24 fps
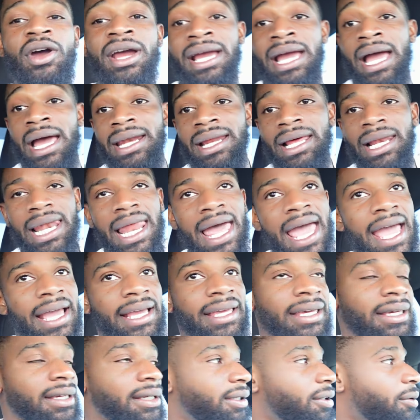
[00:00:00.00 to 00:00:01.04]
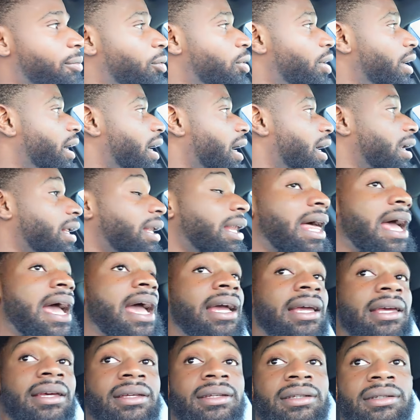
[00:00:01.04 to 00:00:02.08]
kind of lacking, you know what
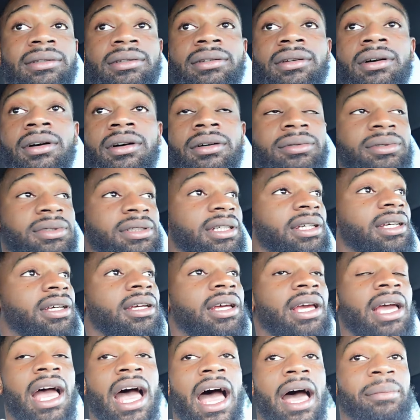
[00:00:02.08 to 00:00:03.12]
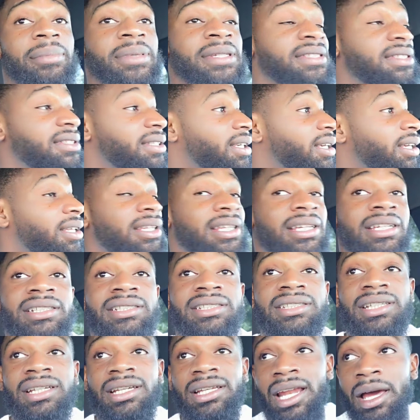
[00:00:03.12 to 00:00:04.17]
I'm saying? I be seeing nigga
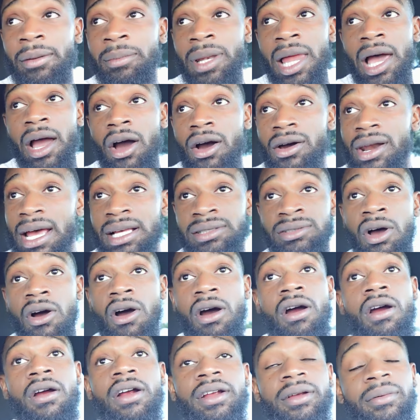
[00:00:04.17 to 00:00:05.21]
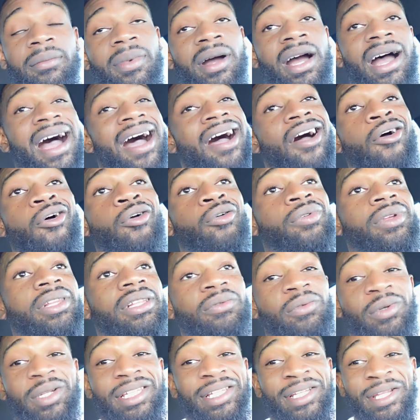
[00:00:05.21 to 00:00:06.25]
shit and I be like, oh, that's hard, but I don't
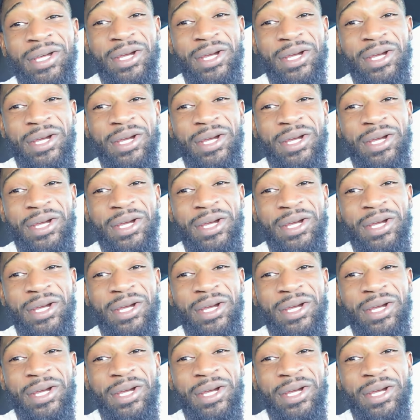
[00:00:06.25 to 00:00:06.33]
really,